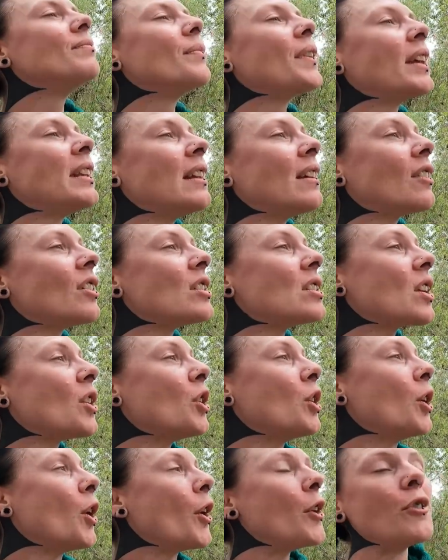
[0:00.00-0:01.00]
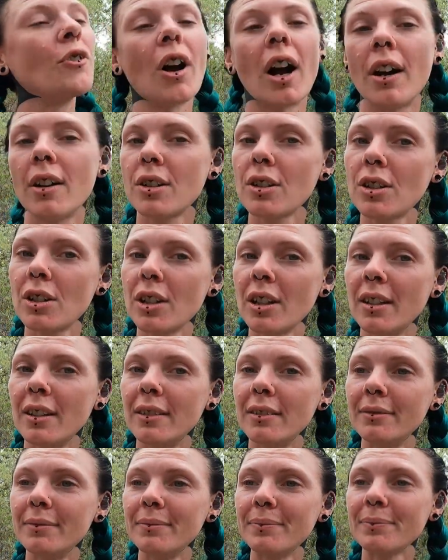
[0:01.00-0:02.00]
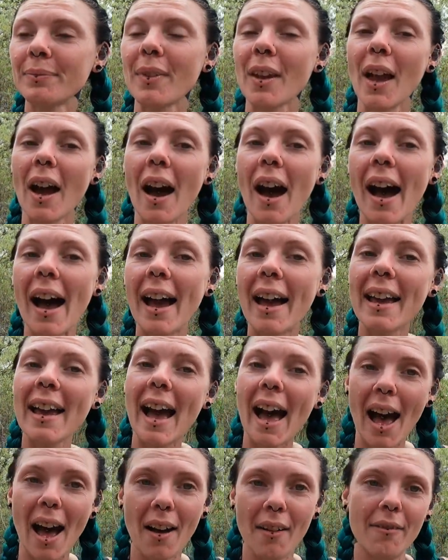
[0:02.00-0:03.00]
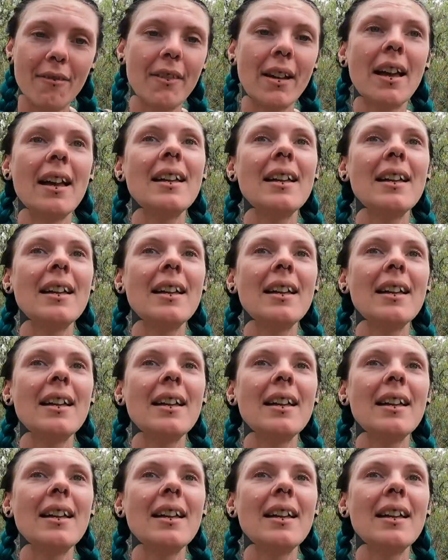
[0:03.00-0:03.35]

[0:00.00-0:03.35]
And there is no rush. I have